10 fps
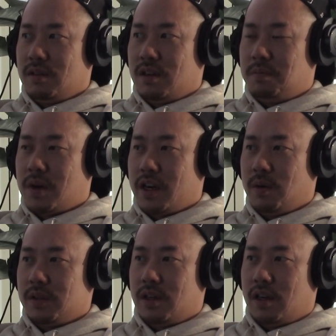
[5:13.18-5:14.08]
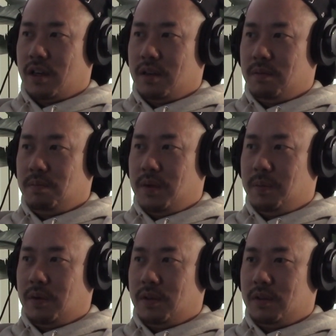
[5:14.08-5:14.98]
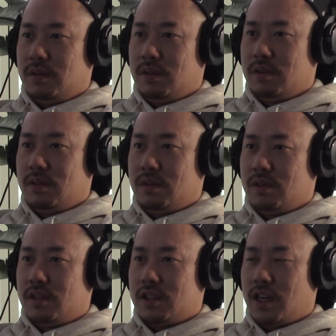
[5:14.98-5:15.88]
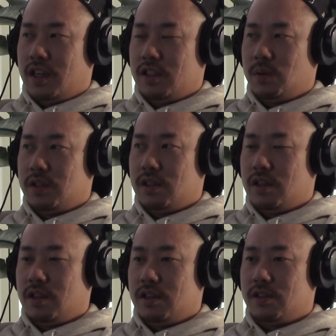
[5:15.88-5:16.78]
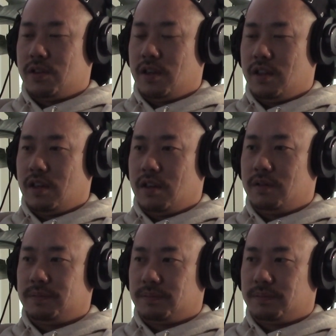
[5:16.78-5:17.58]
market was hot, people decided to switch into the industry, and then